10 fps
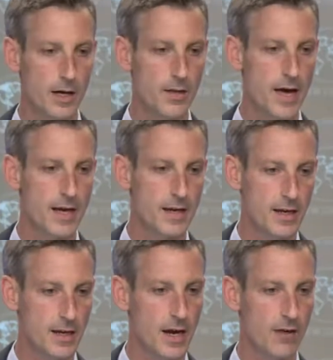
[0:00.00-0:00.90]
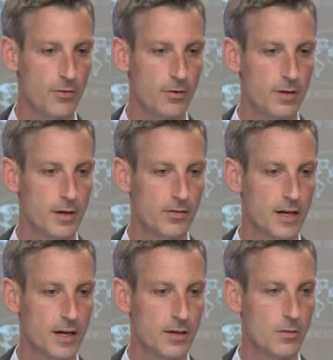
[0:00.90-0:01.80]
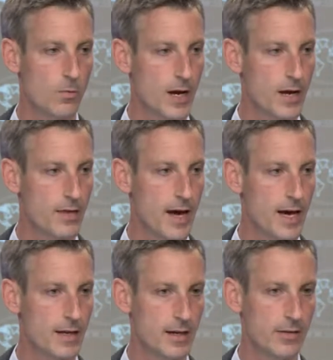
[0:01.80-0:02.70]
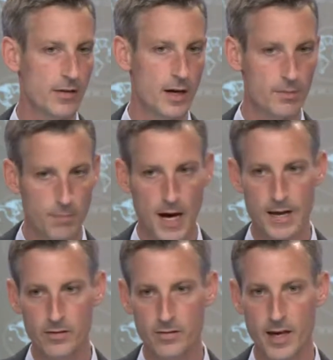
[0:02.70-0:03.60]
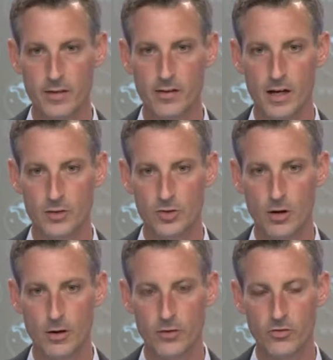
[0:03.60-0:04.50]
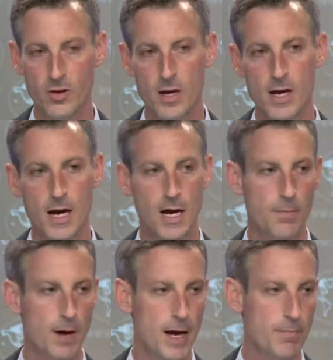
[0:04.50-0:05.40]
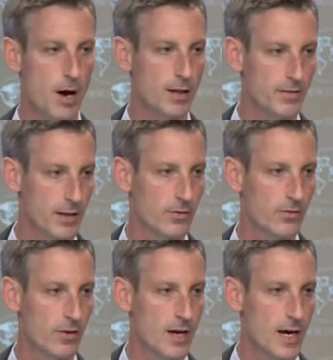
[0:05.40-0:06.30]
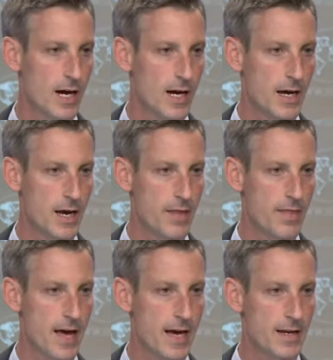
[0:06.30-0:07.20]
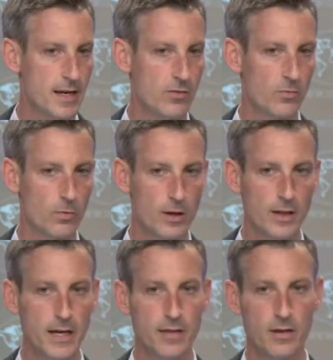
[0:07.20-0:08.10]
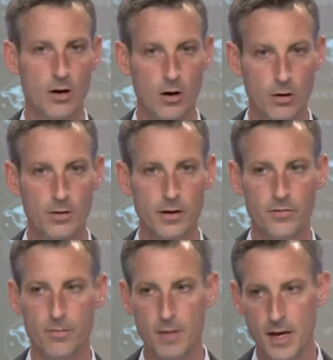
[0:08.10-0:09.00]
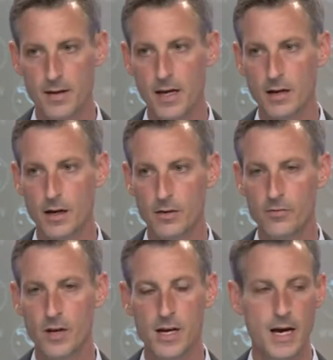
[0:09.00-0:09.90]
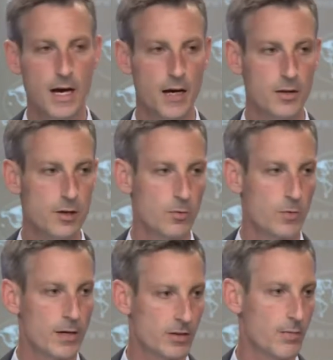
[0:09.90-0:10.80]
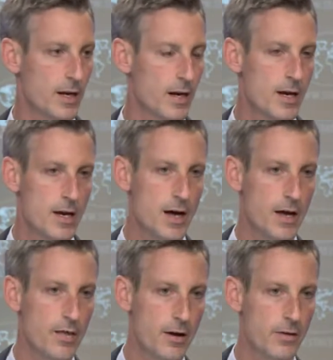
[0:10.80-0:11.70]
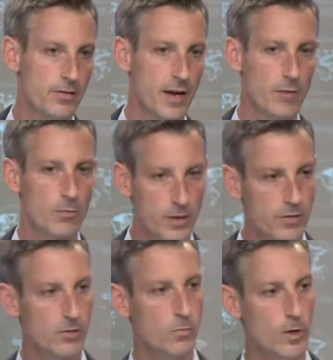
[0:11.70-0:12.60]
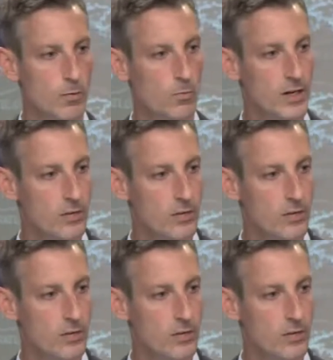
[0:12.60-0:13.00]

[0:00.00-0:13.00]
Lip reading: that any effort is done in a way that is unbiased, that is untarnished by politics, and that is really at the heart of the mandate of the Human Rights Committee. There is a reason we